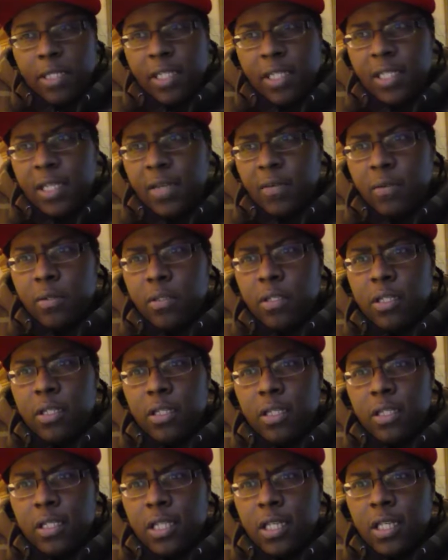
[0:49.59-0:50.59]
I said, well,
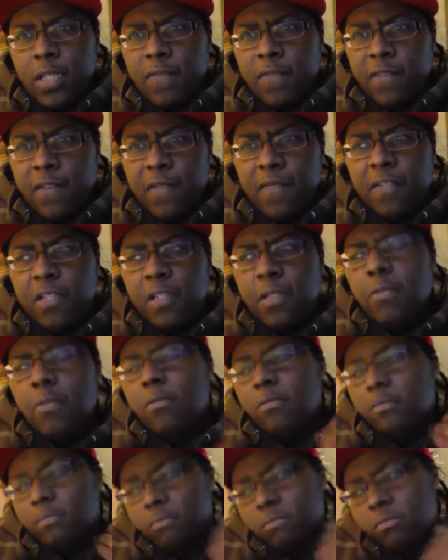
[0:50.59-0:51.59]
it's 1050
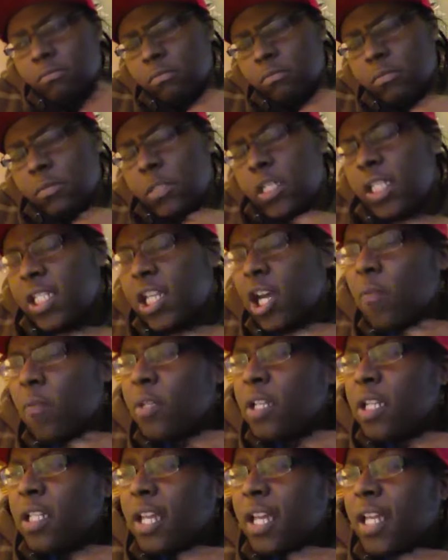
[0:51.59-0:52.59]
he told
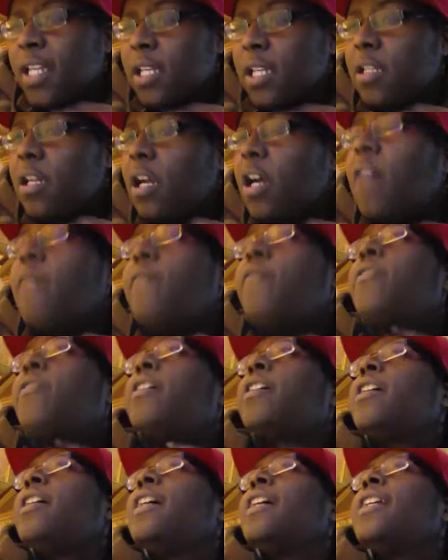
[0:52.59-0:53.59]
me that they are
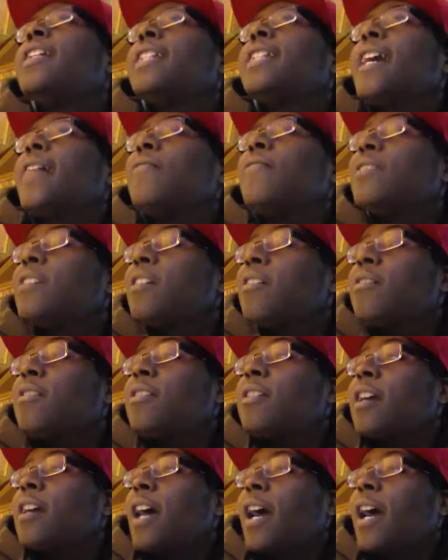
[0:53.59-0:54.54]
free at 11:30.